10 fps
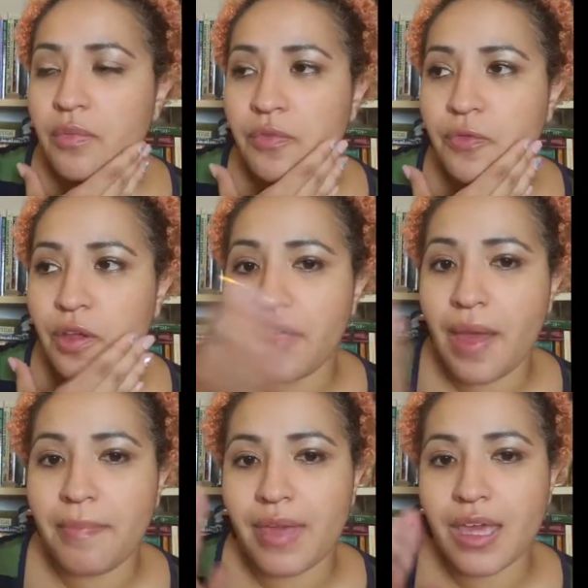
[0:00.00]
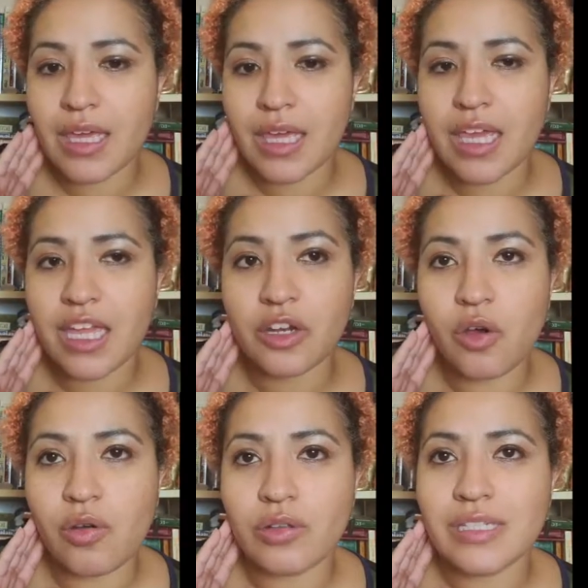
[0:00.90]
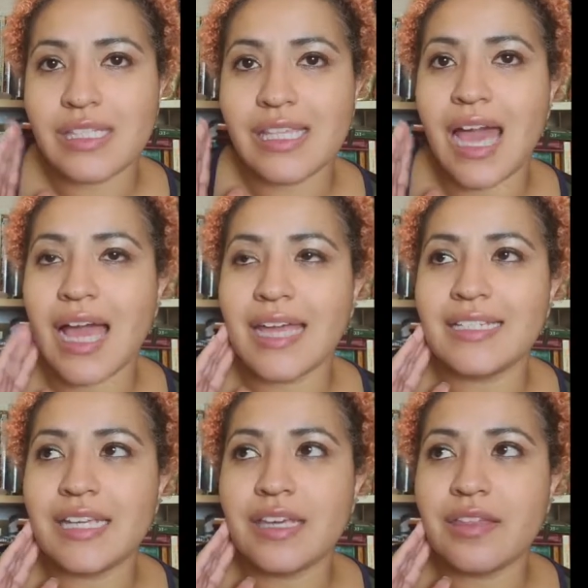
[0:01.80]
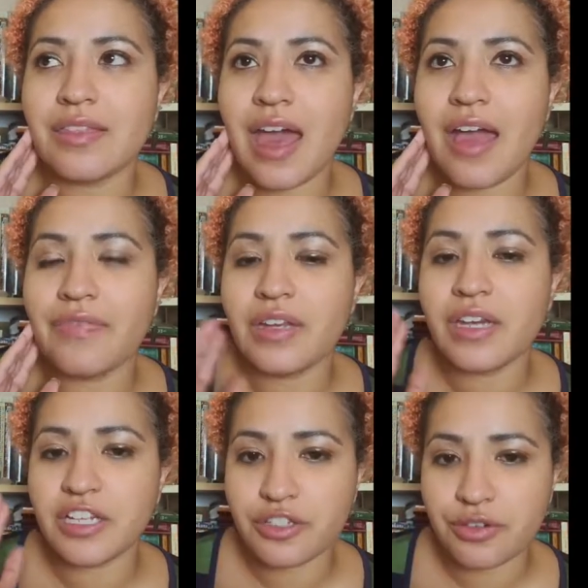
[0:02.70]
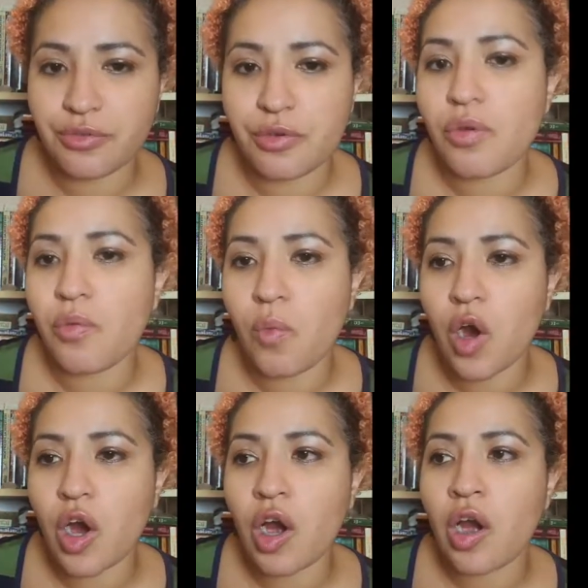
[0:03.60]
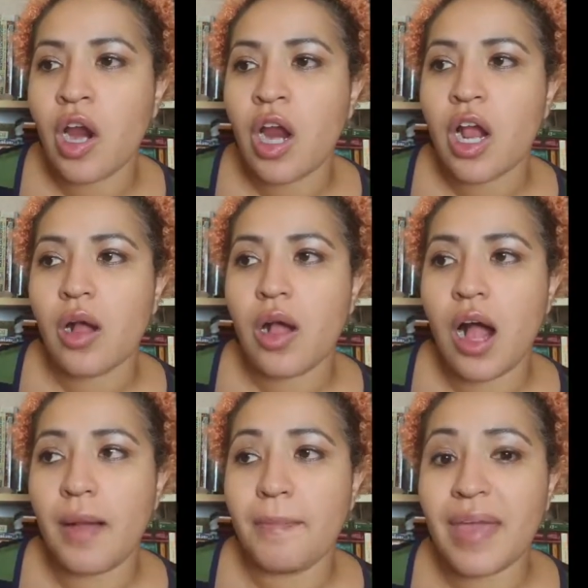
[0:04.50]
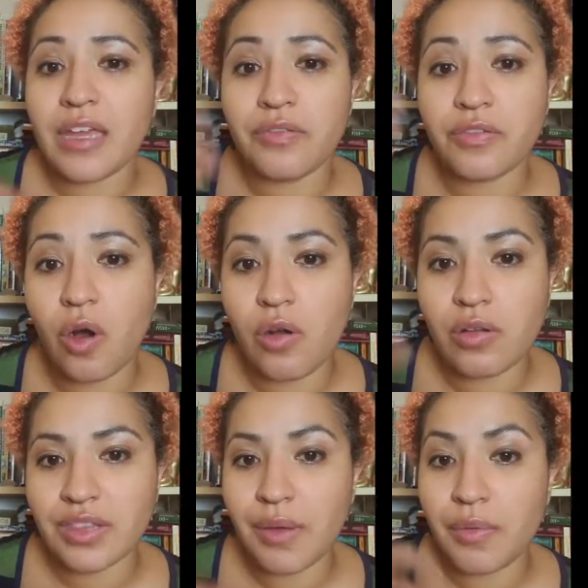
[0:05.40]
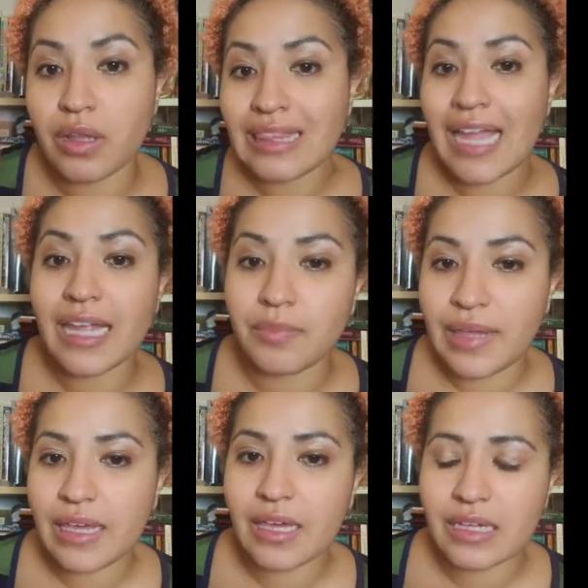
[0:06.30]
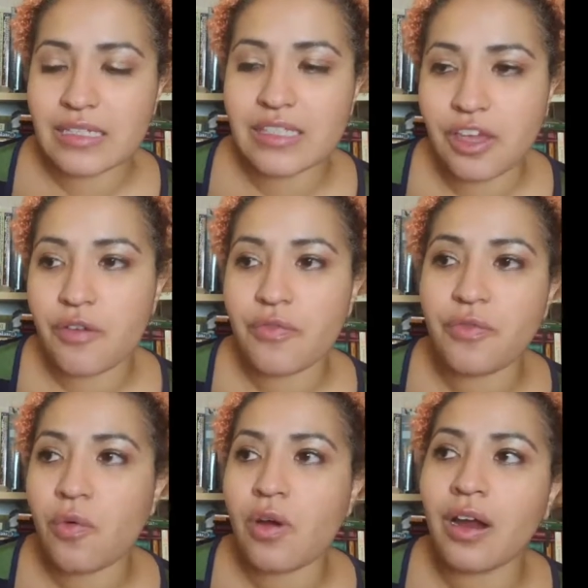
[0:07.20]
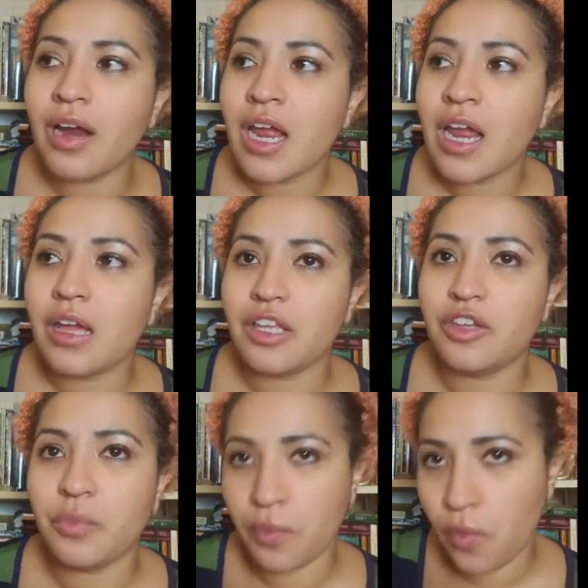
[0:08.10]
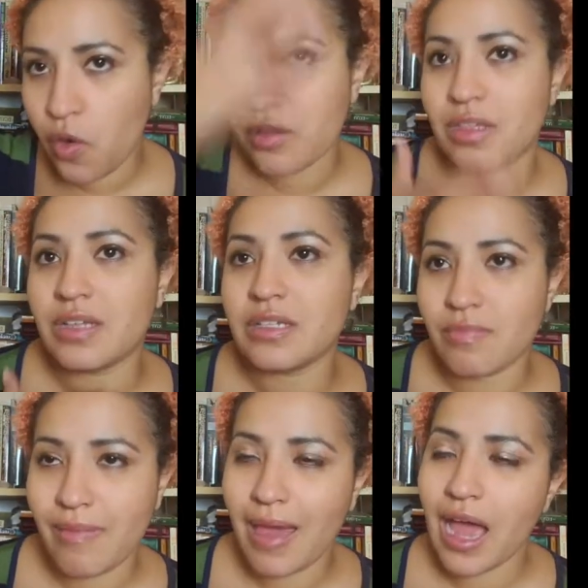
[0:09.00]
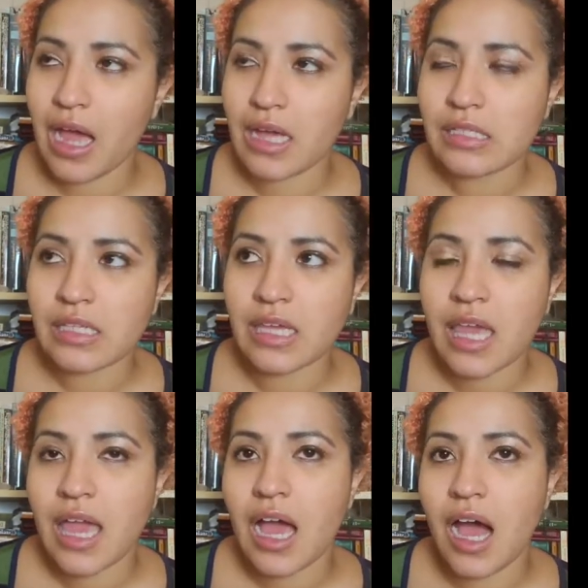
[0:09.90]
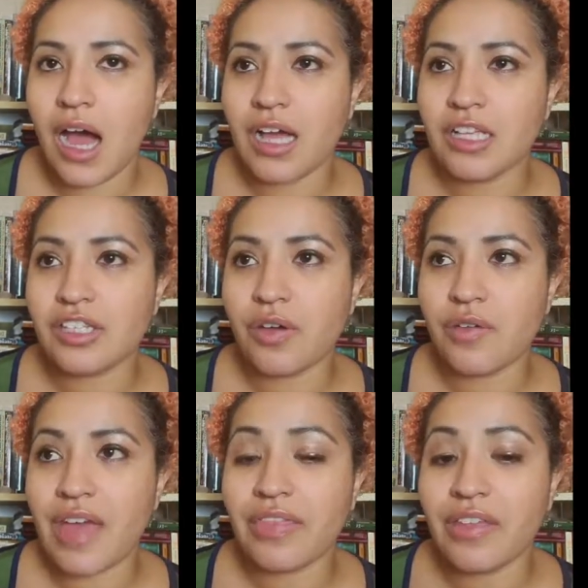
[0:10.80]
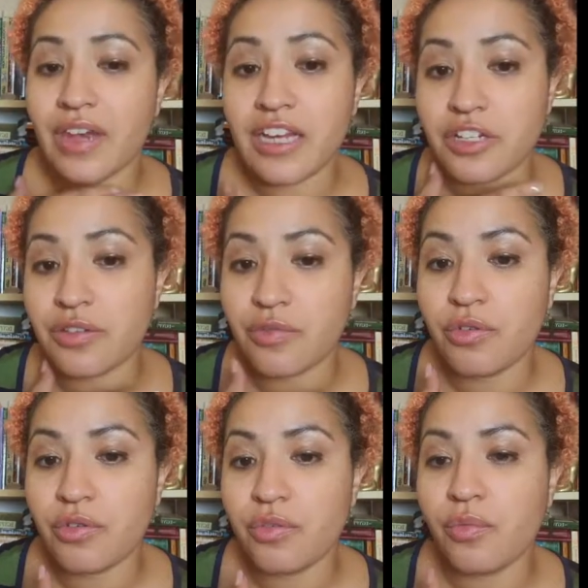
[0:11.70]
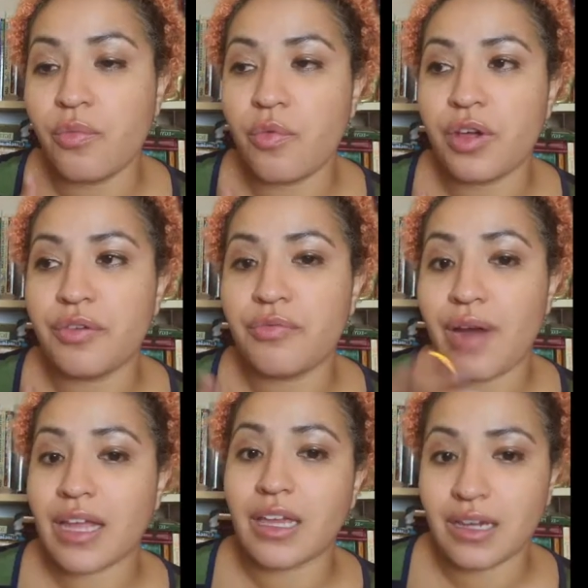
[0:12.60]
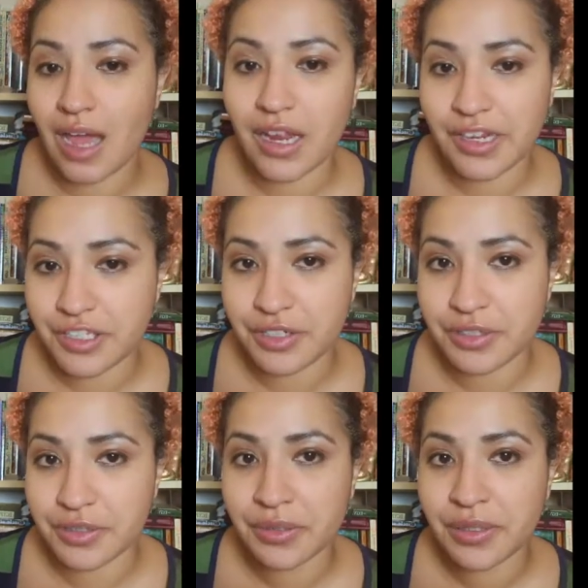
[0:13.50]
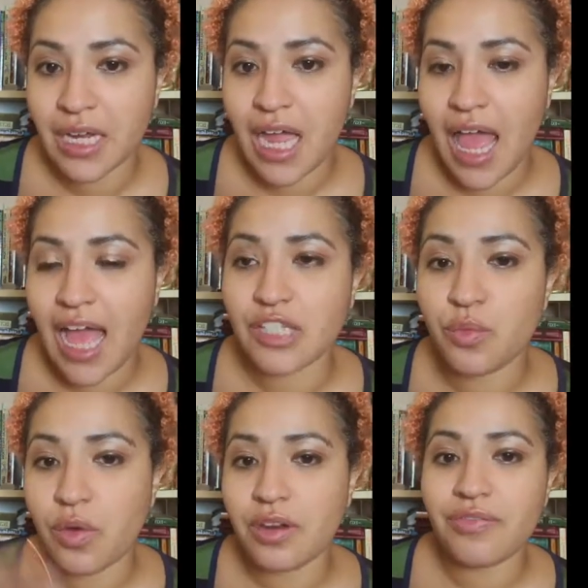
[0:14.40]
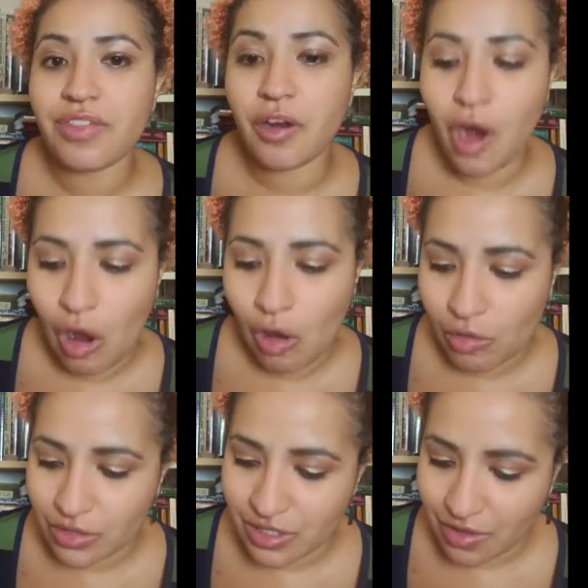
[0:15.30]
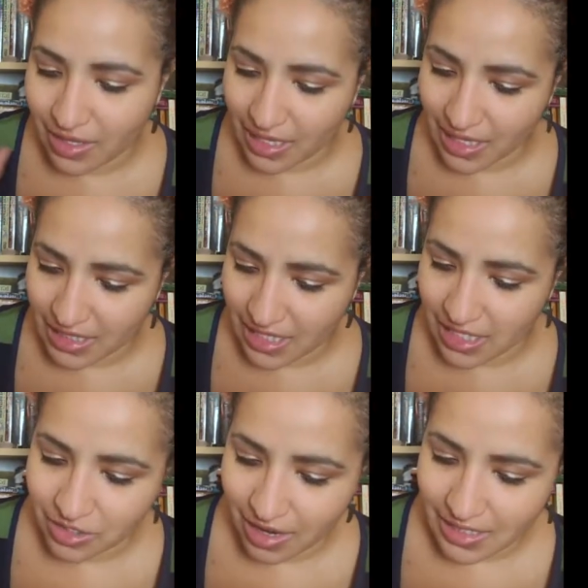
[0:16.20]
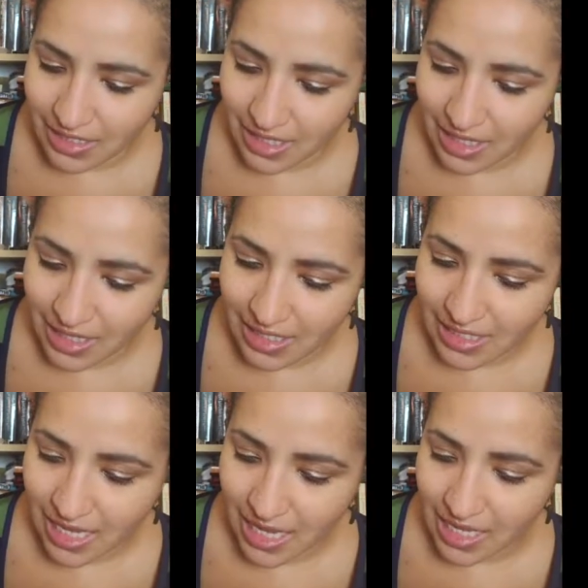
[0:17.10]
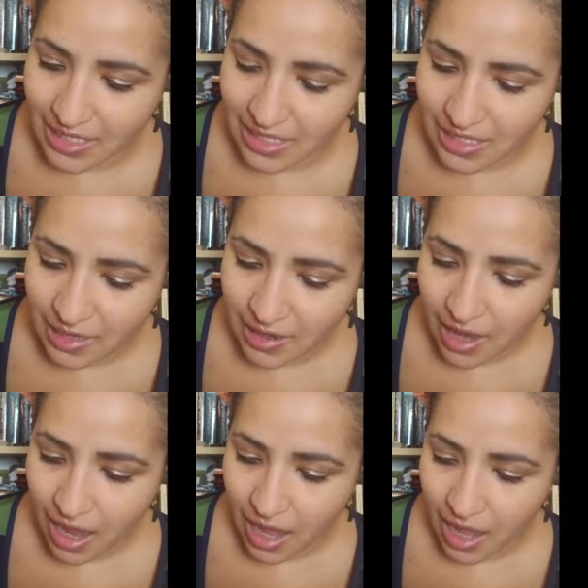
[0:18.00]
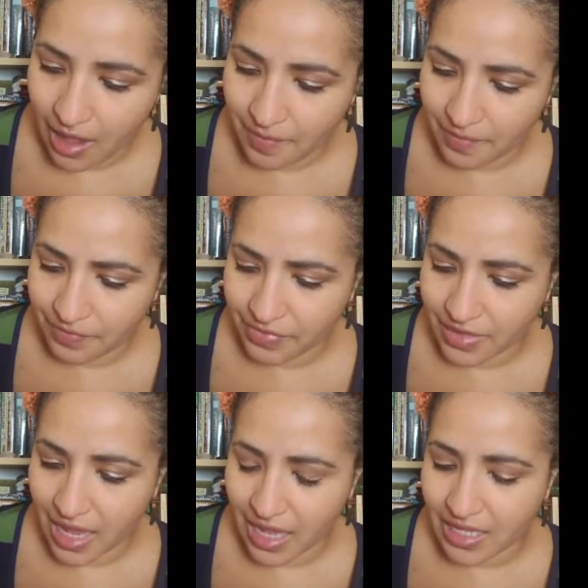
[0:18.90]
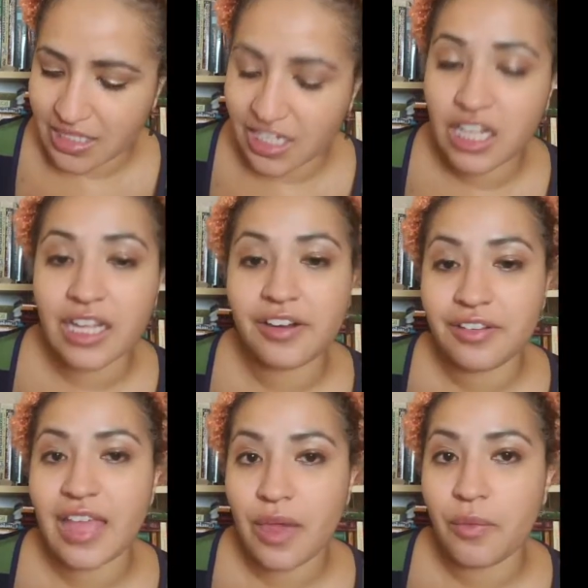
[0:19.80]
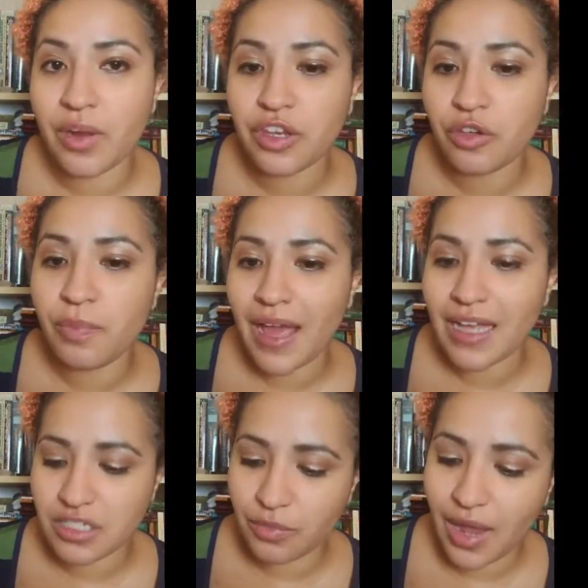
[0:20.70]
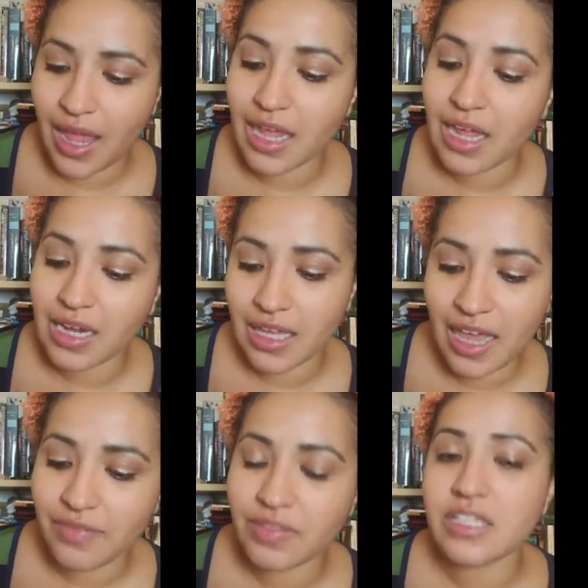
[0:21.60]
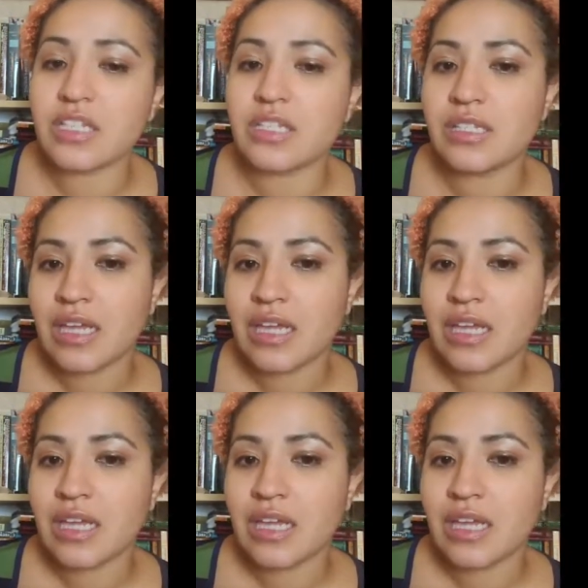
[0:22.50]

for them making it in gold is the idea that the Netcheru were uh, made of gold. They were light beings. Therefore, you wore this mask uh, so that the Netcheru would recognize you as one of their own. So I think it's interesting that it says um, that declared that when you passed away, and again, this is